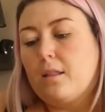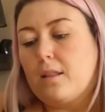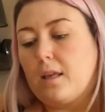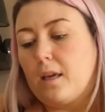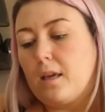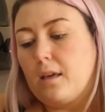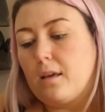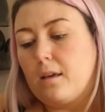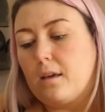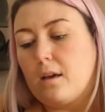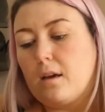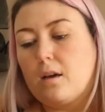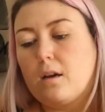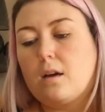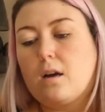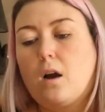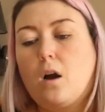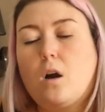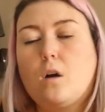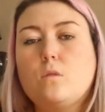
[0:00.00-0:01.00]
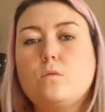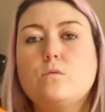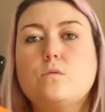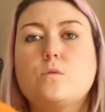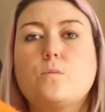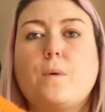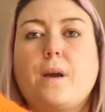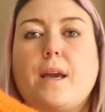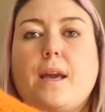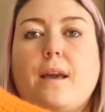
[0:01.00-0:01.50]
The
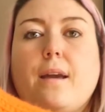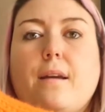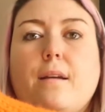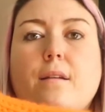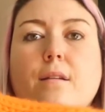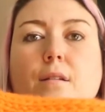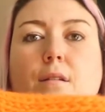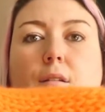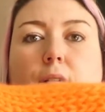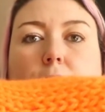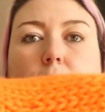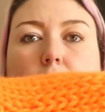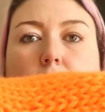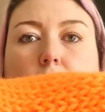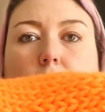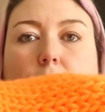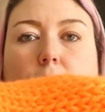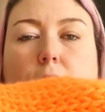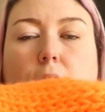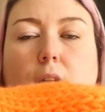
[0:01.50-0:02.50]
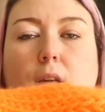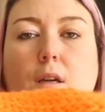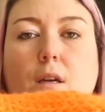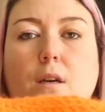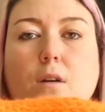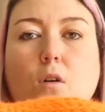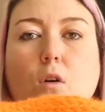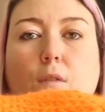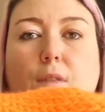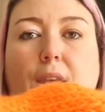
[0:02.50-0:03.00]
holes where
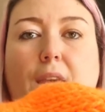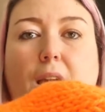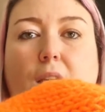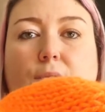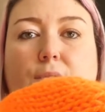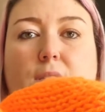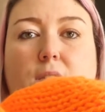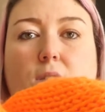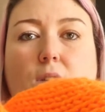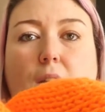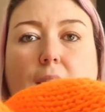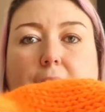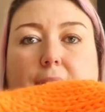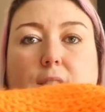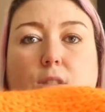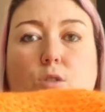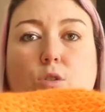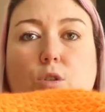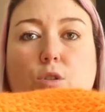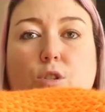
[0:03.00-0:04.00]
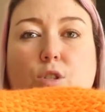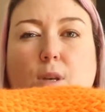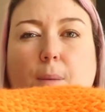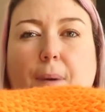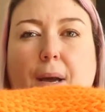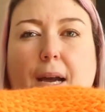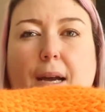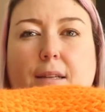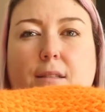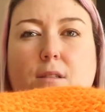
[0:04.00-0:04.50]
on the other side is not so
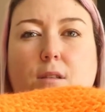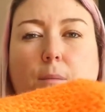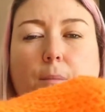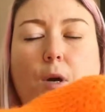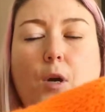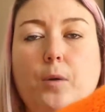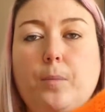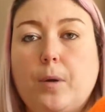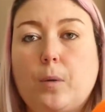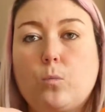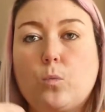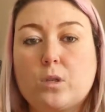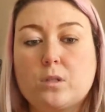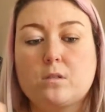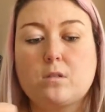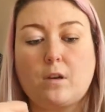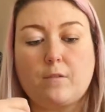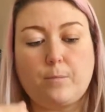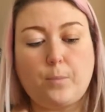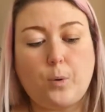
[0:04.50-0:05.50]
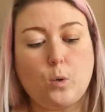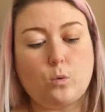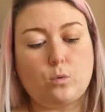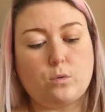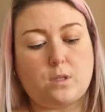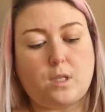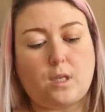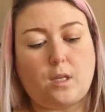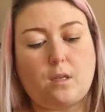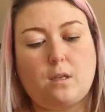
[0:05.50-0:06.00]
bad. So I'm hoping once I've
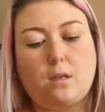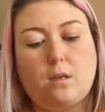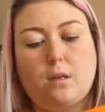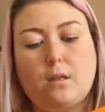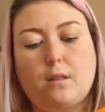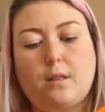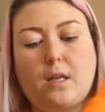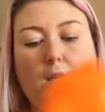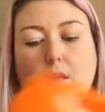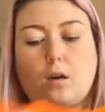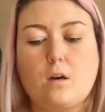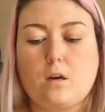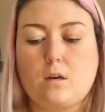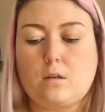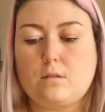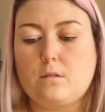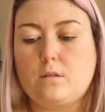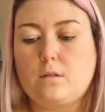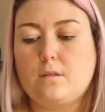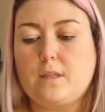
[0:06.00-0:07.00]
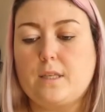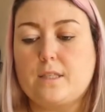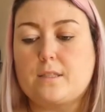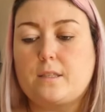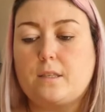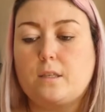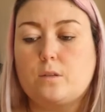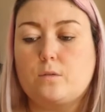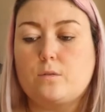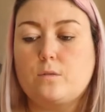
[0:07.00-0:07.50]
pulled the yarn that's
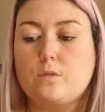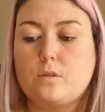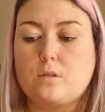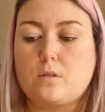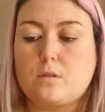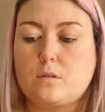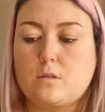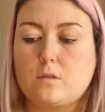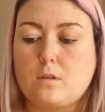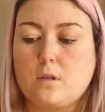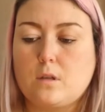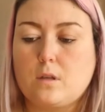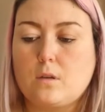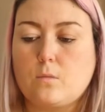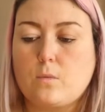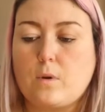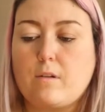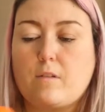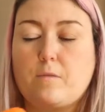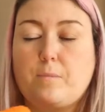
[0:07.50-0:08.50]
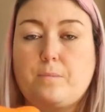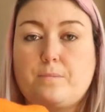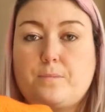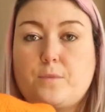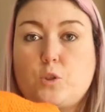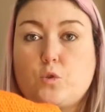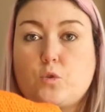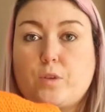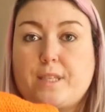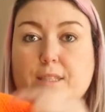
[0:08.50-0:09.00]
loose, where I've
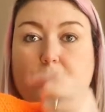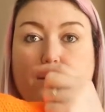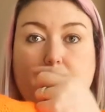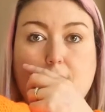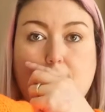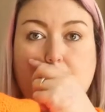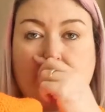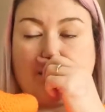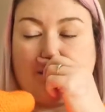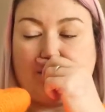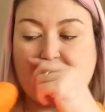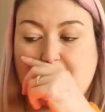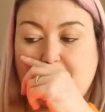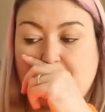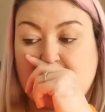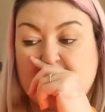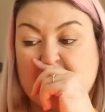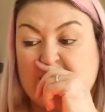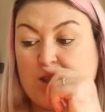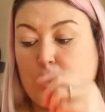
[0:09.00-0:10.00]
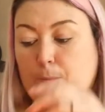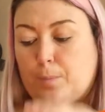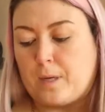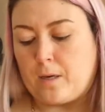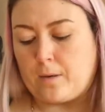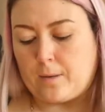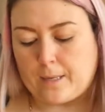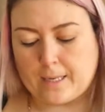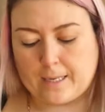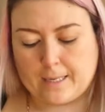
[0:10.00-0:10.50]
joined the yarn, it should be
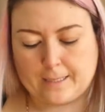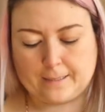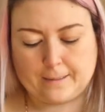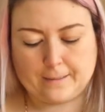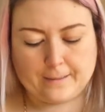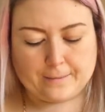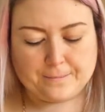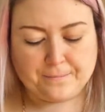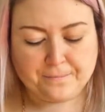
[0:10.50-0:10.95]
okay.